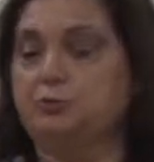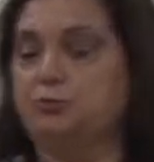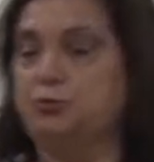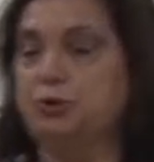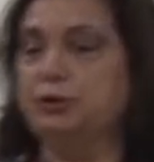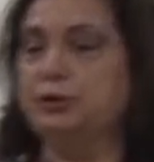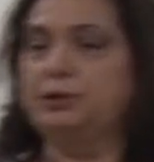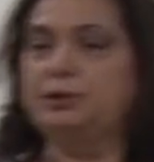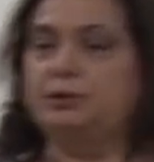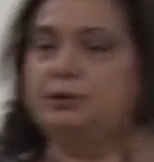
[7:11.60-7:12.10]

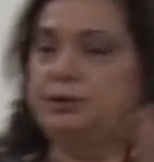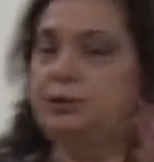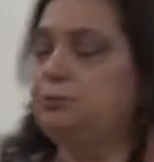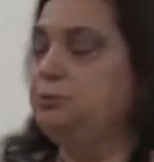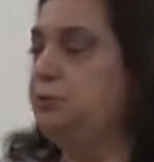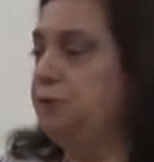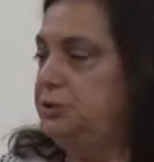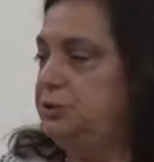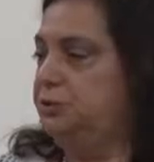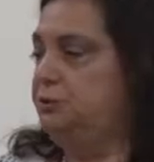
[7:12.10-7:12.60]
really she
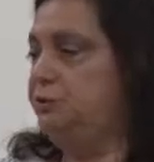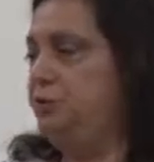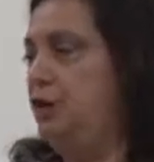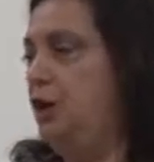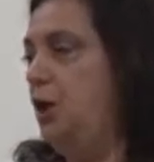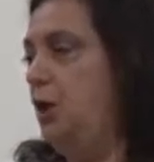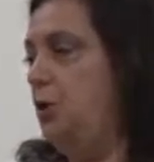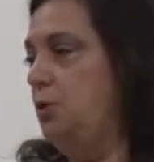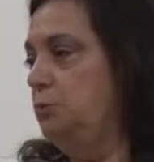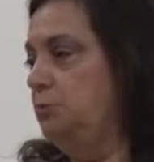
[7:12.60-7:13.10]
wouldn't have
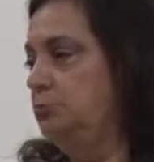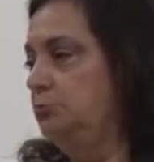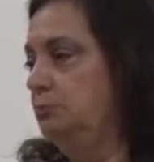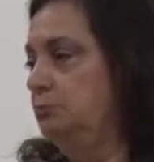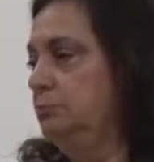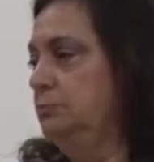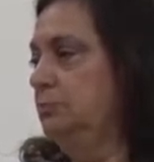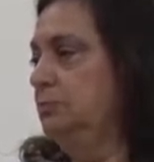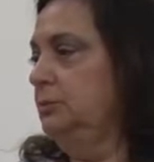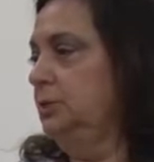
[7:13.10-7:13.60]
known
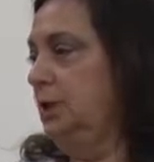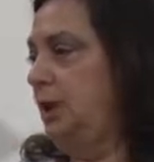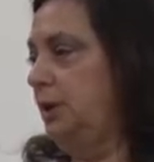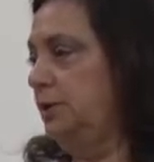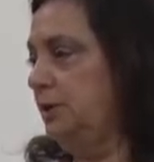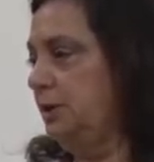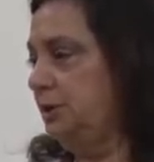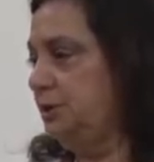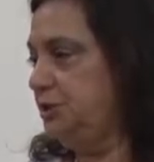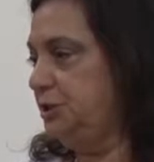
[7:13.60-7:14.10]

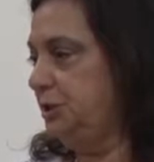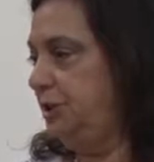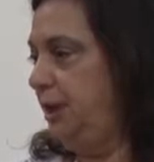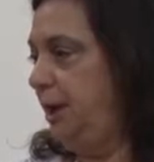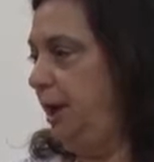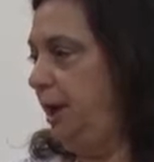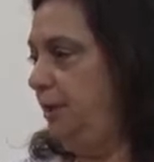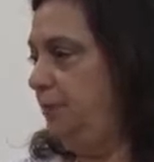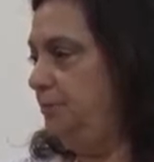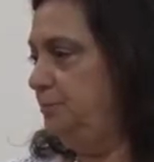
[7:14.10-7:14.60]
unless she
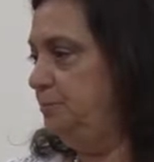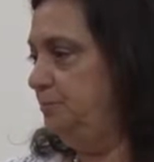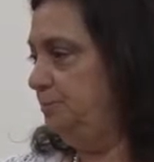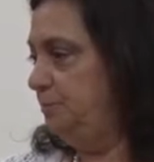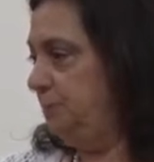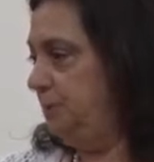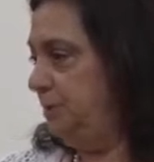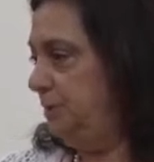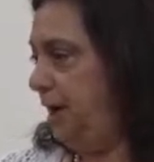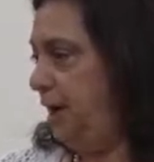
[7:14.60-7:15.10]
came
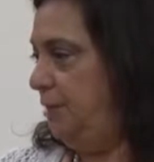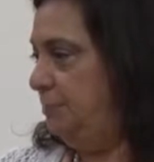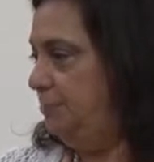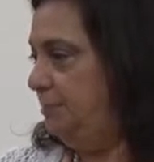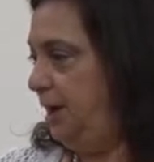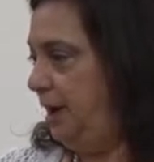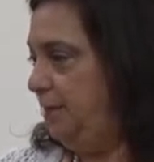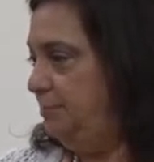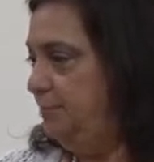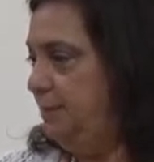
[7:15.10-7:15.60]

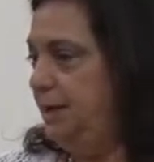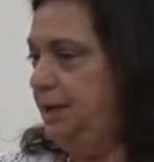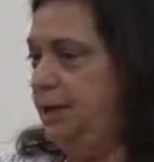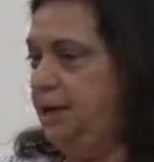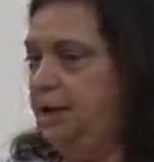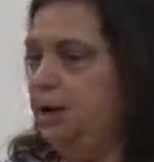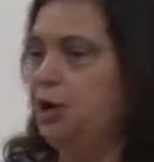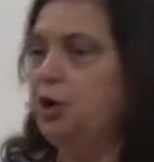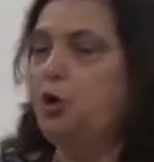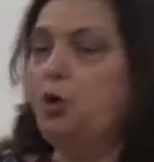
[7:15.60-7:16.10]
by
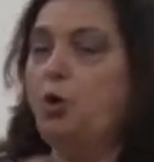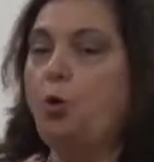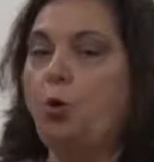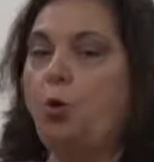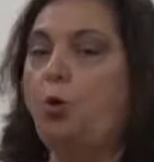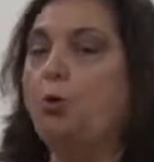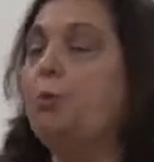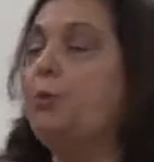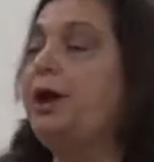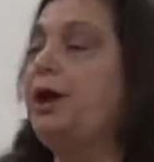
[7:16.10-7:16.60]
me
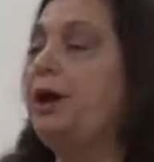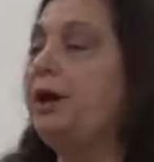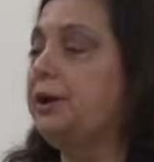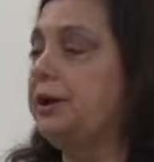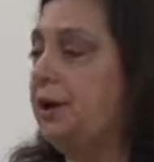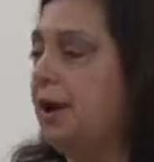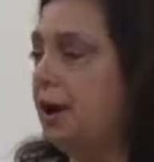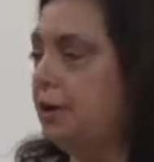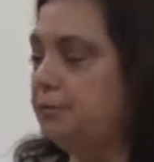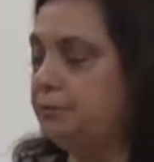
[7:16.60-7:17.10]
or we had
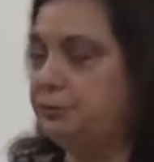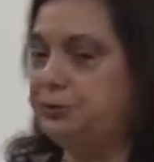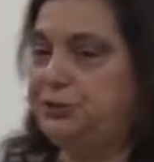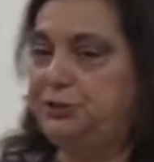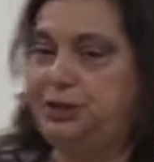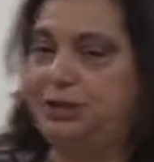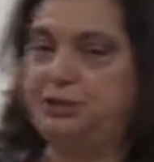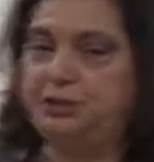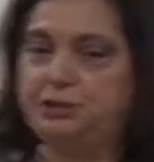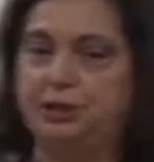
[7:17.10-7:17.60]
a
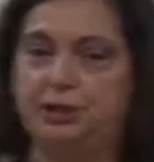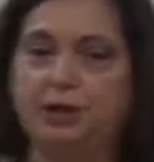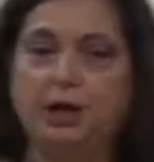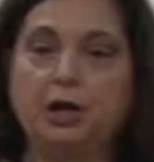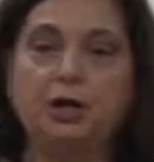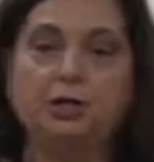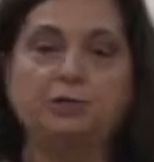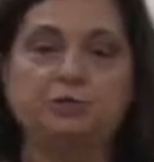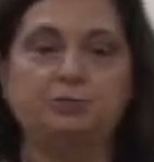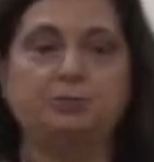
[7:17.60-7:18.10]
conversation.
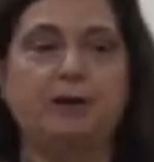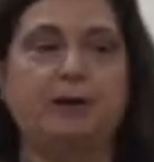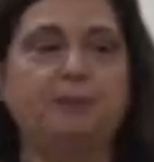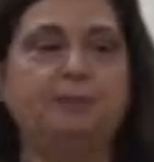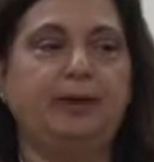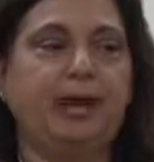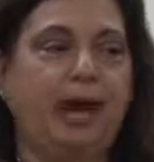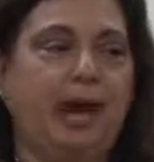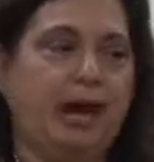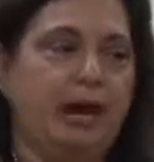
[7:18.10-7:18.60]
So
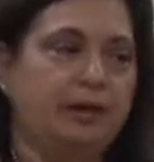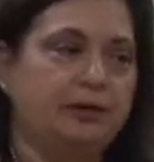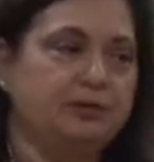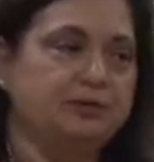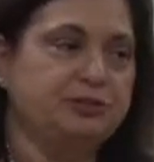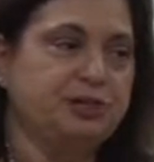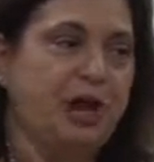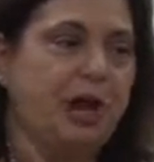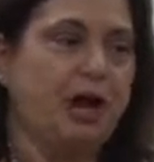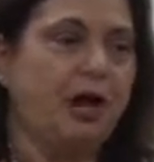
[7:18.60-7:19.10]
maybe
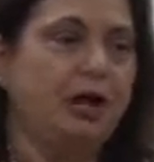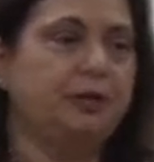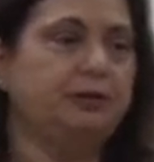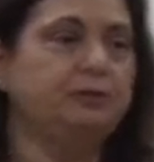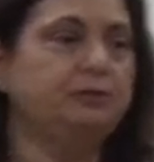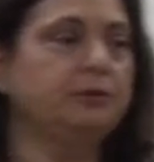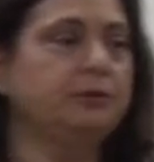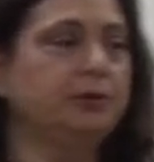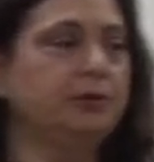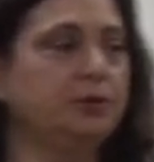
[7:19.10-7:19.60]

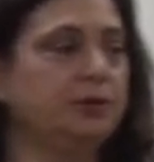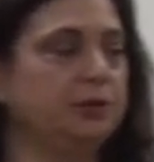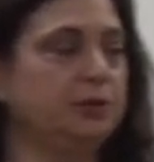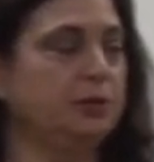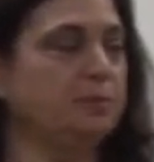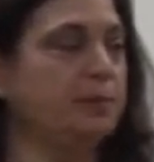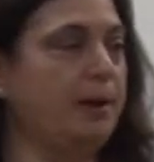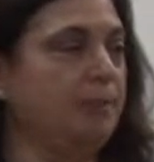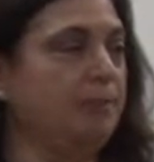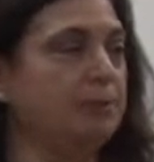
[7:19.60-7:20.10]
hands-on, you
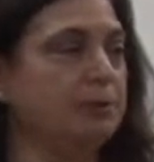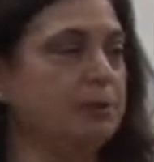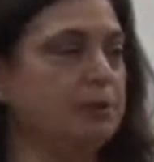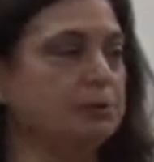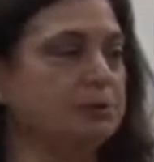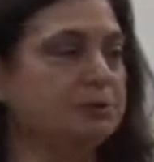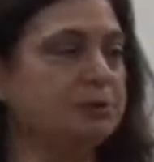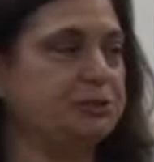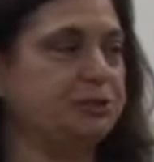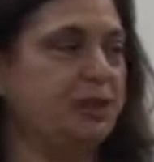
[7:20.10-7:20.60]
know, maybe
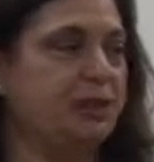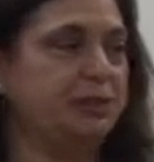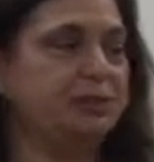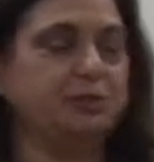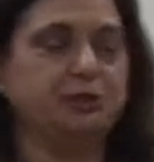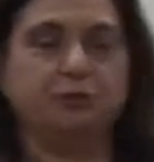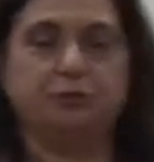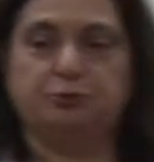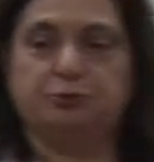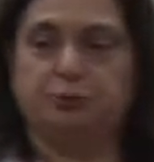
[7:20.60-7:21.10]
little
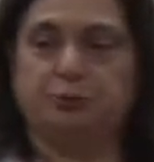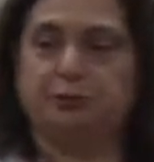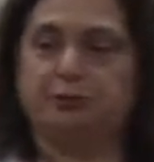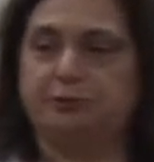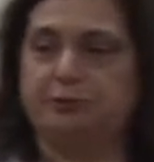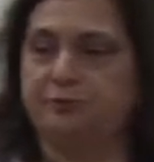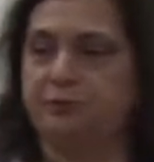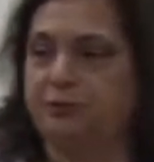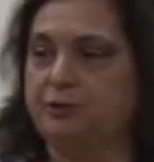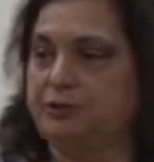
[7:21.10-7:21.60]
stations with
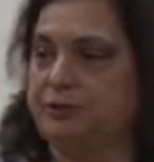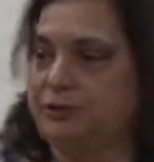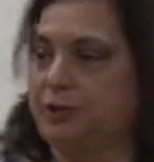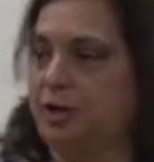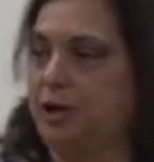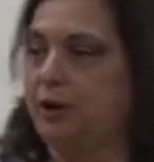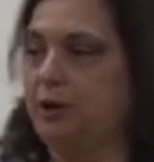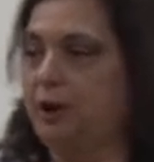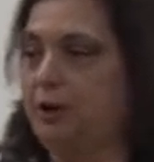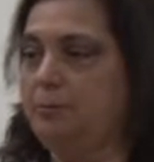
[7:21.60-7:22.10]
different
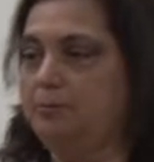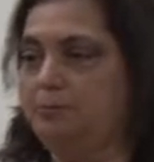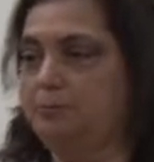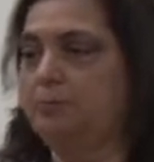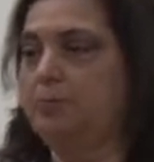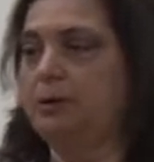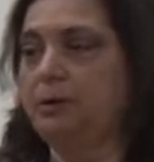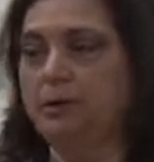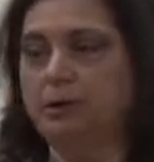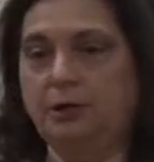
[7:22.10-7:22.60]

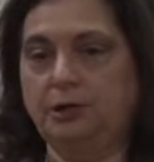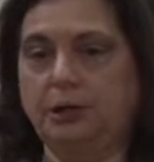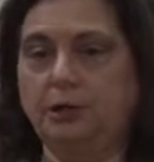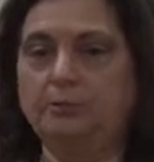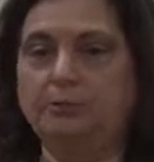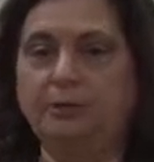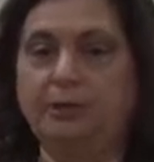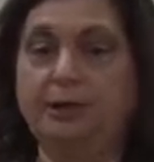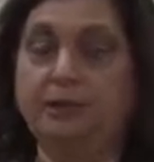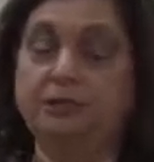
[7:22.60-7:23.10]
CRM
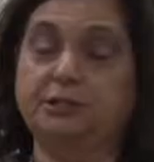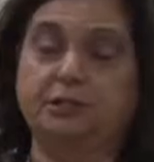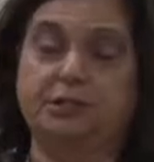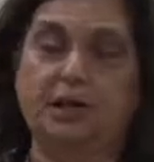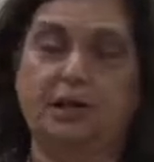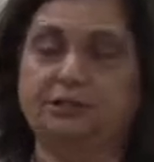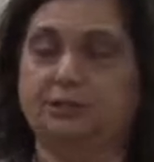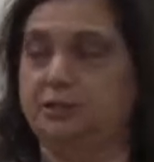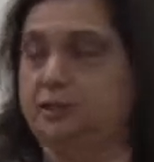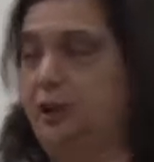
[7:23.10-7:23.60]
companies, and
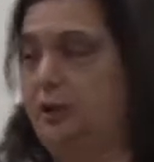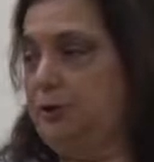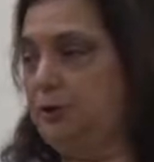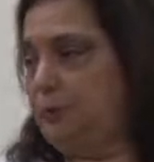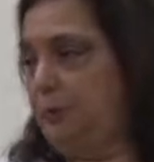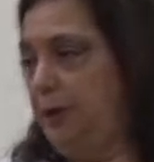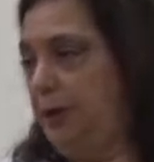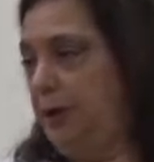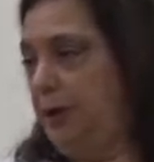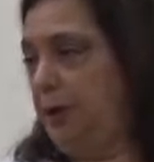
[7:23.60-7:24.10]
that's another
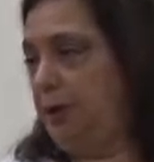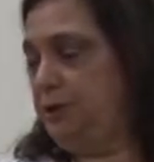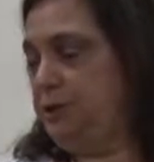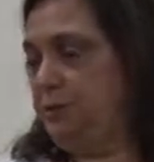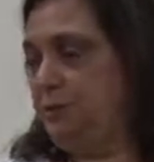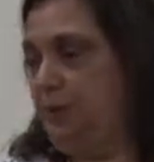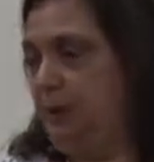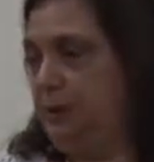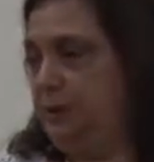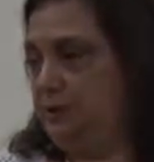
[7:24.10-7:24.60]
way to get
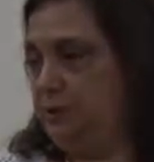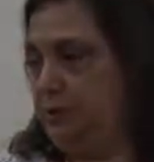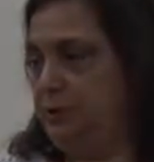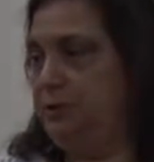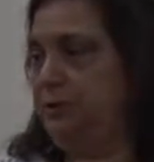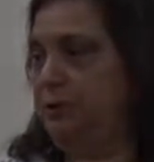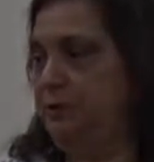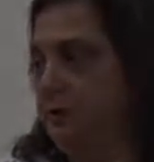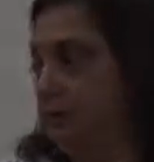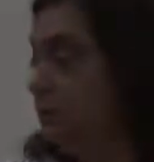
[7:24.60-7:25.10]

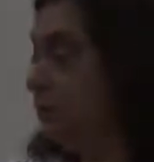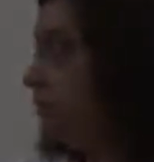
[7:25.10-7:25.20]
sponsors.